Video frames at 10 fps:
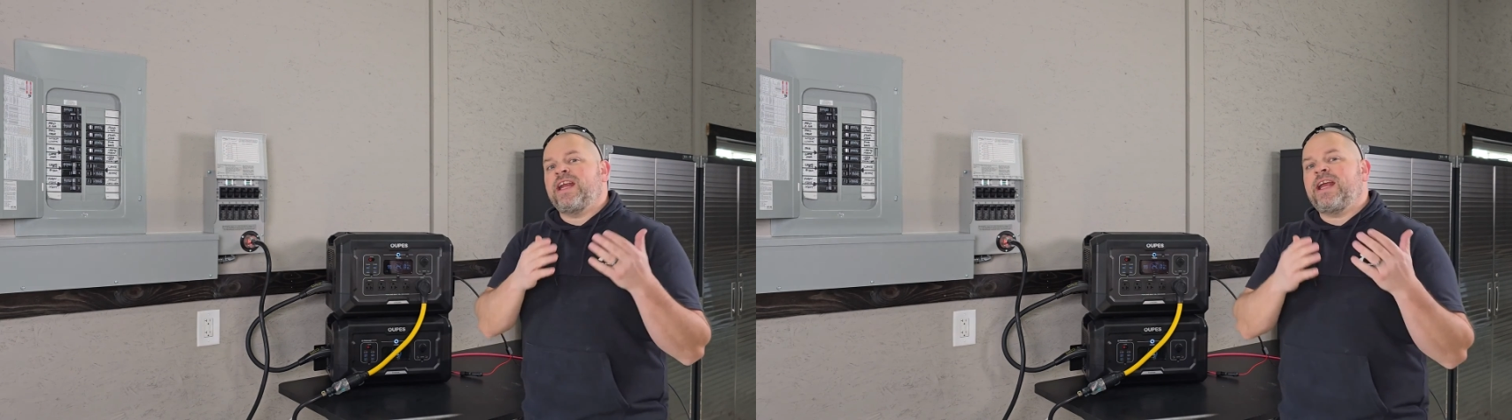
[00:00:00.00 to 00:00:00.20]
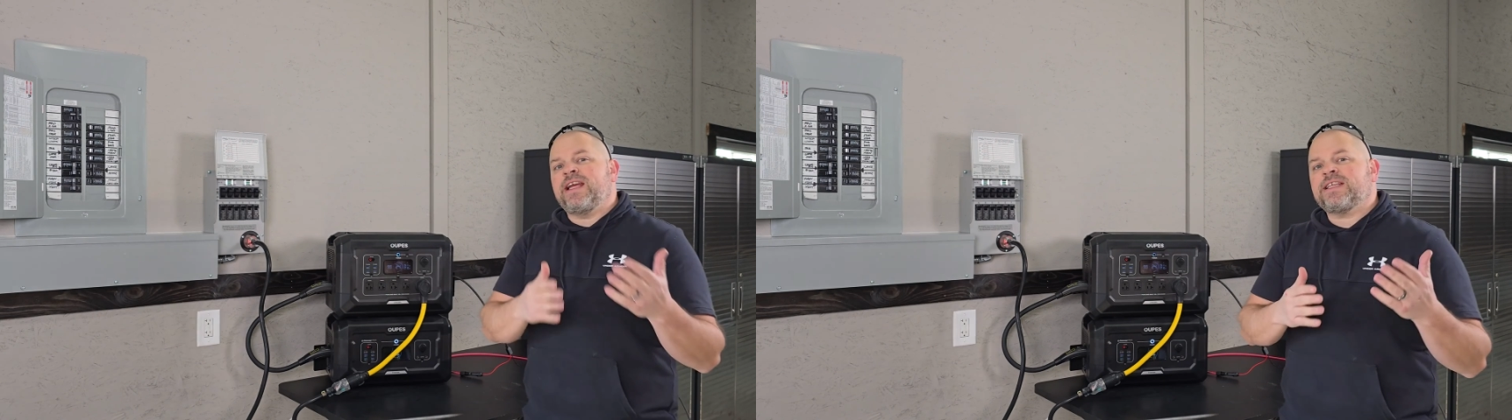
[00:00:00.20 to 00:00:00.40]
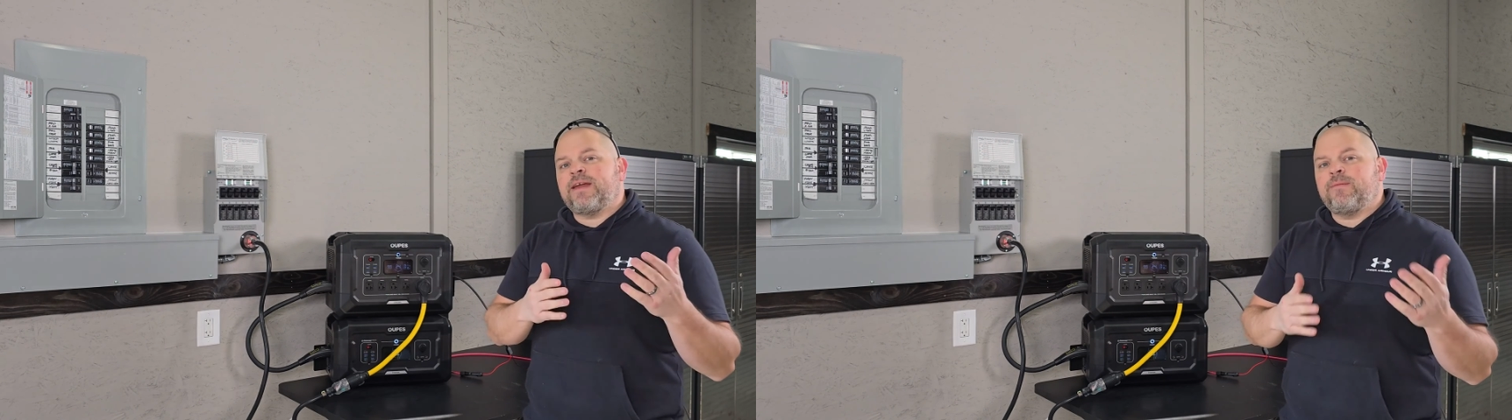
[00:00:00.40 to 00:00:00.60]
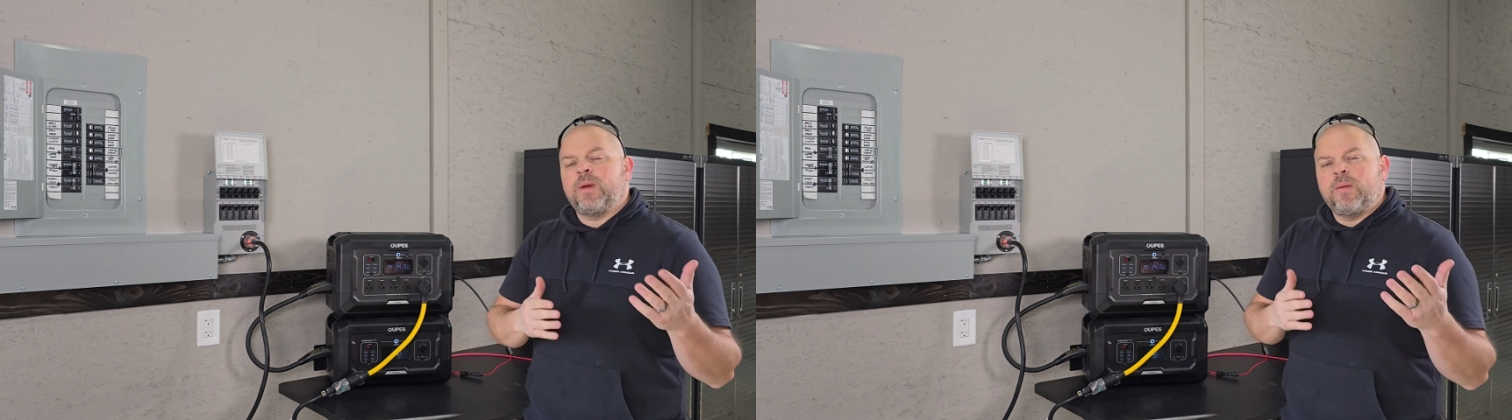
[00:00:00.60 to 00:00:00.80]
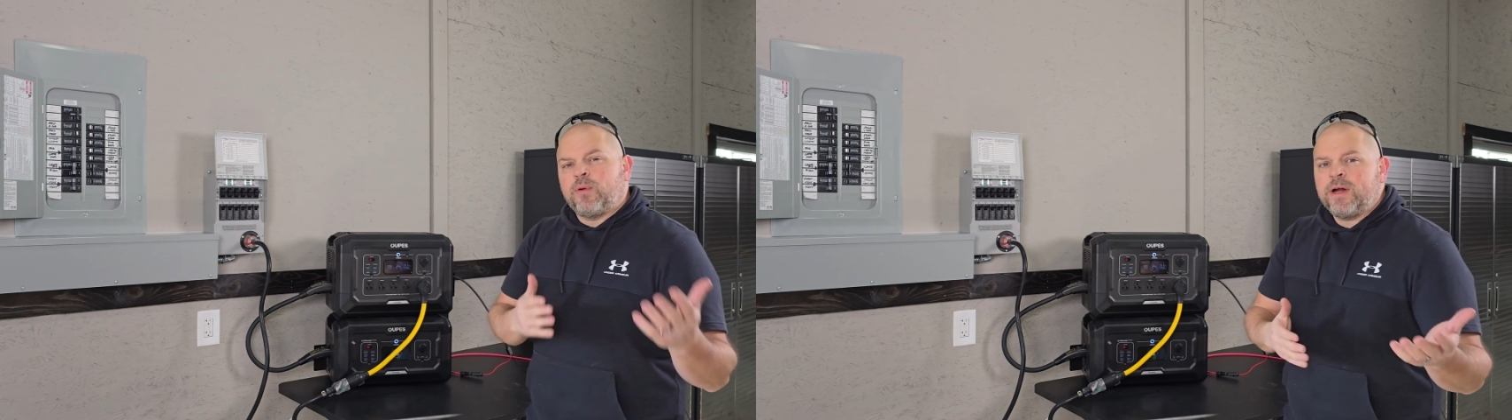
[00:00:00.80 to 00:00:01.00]
It is a
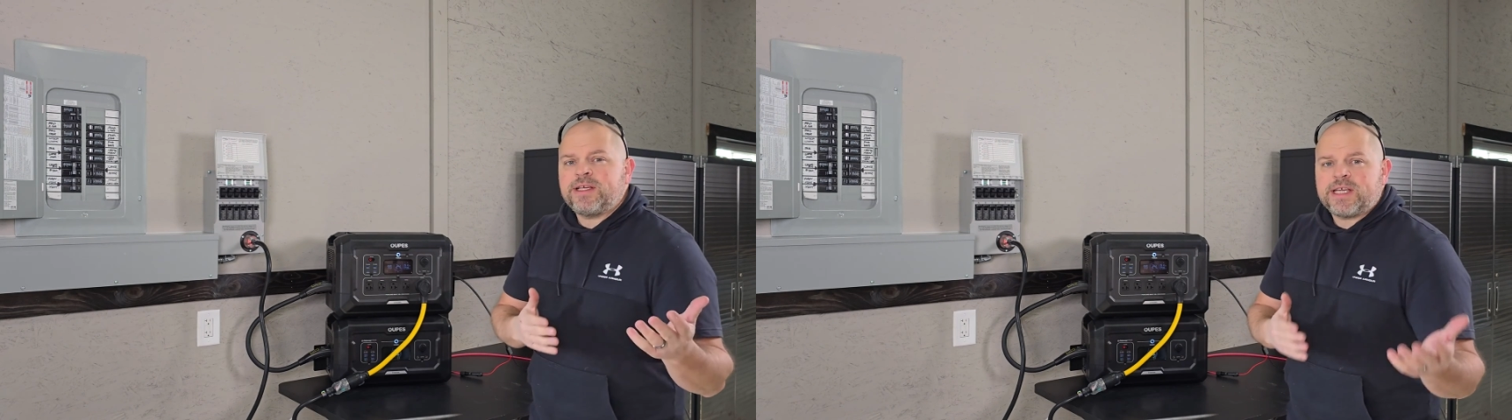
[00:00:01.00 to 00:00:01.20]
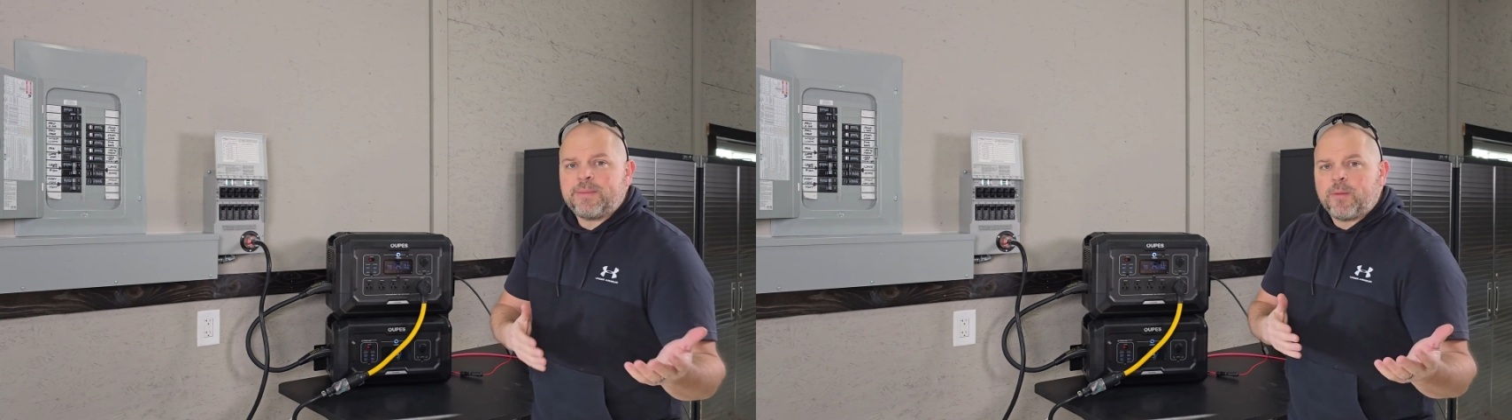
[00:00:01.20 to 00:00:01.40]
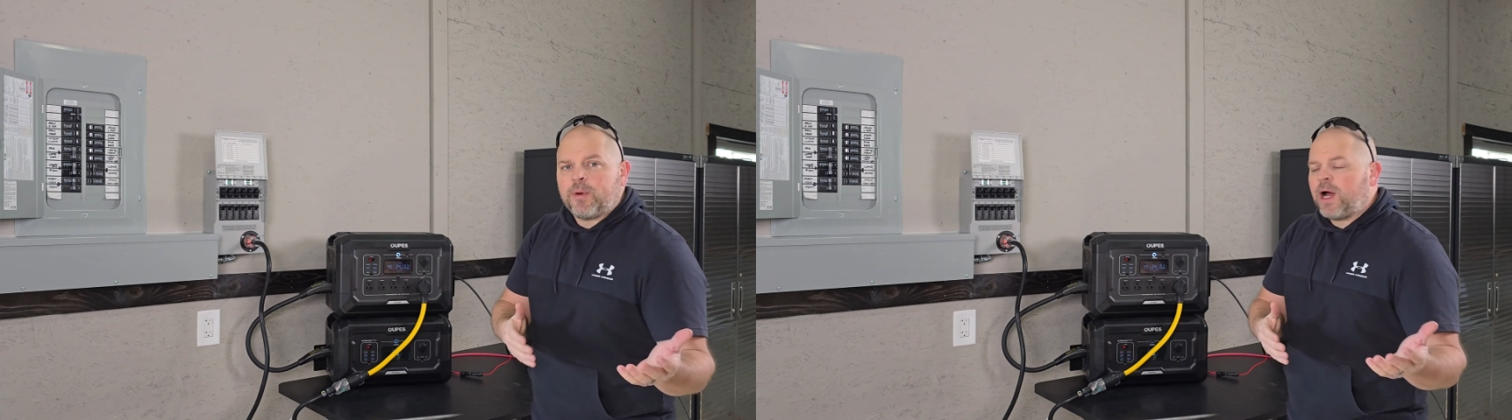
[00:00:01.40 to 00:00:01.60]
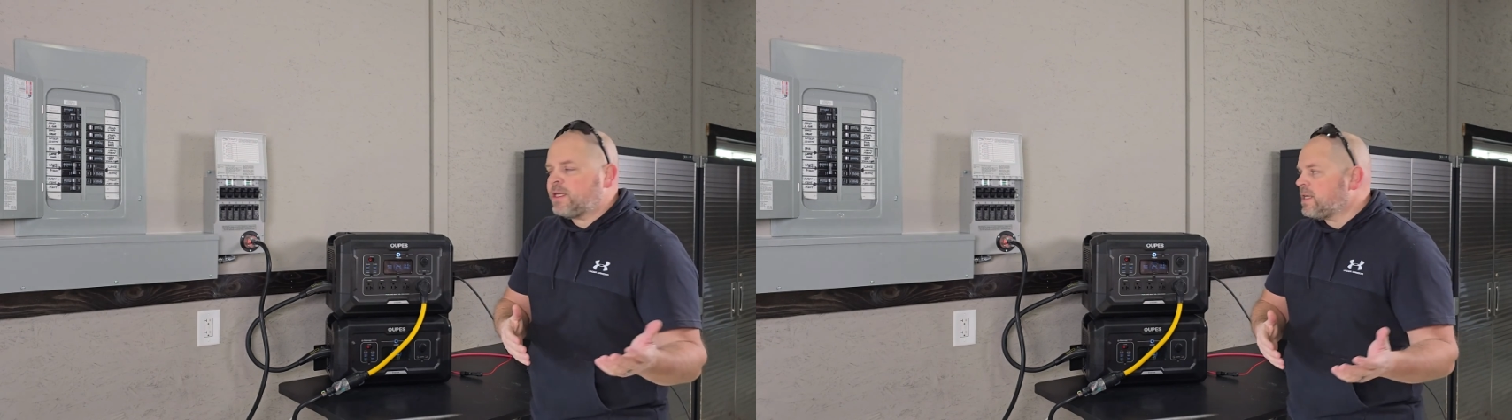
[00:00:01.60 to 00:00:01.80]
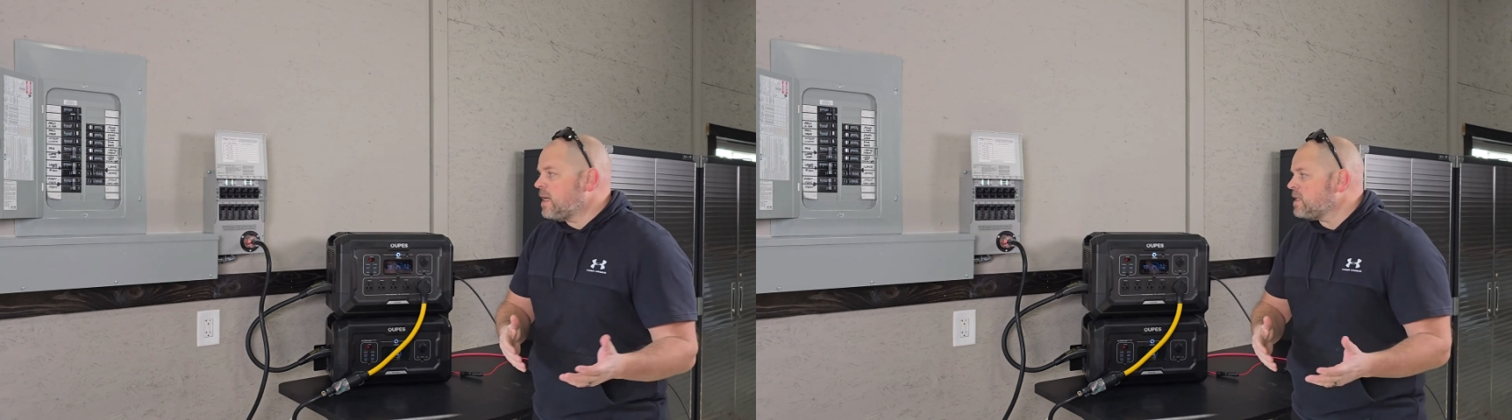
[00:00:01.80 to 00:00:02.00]
pretty simple
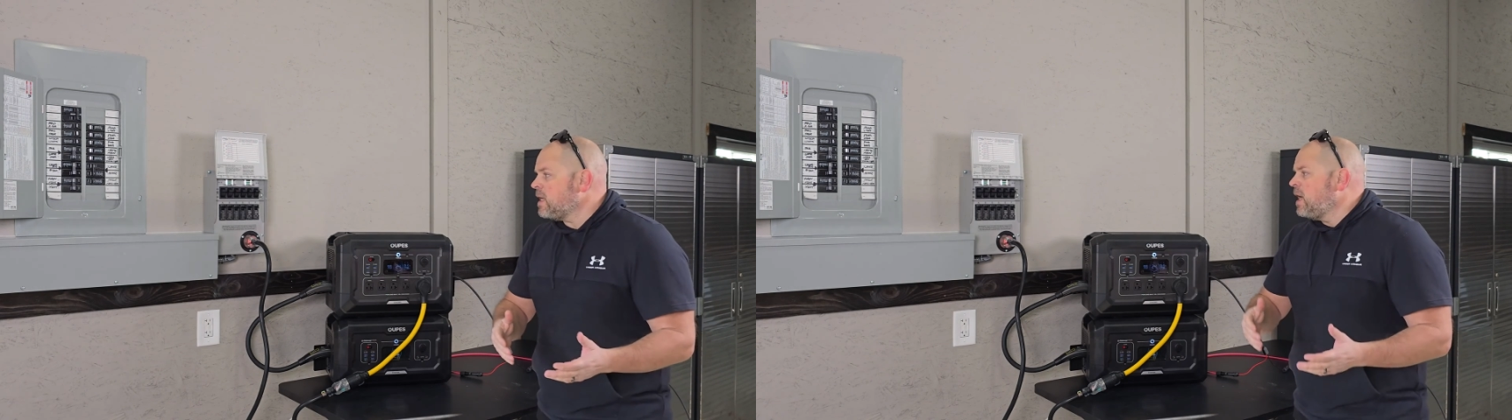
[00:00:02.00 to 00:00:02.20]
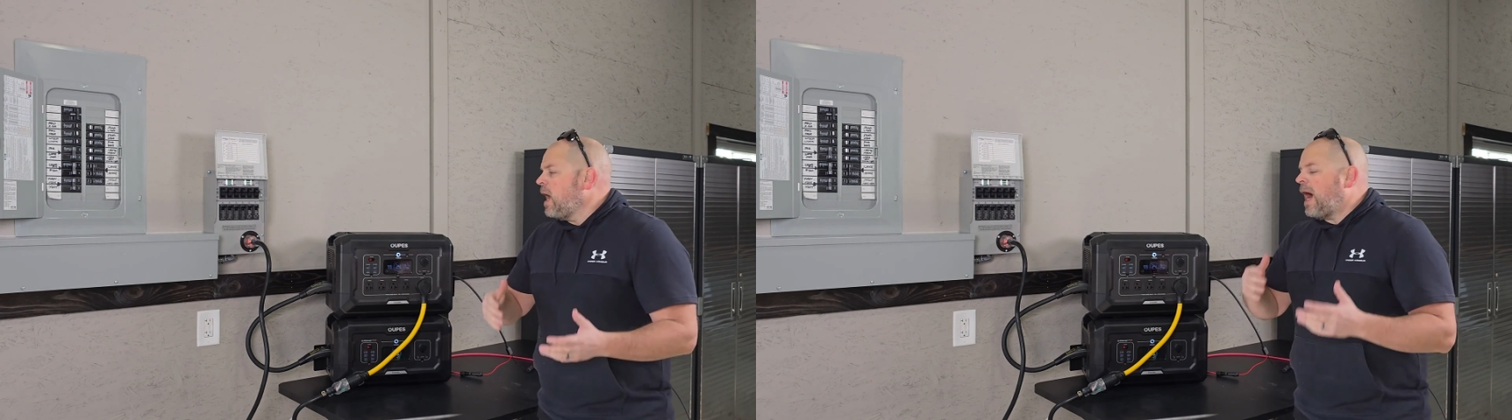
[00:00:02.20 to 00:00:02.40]
process.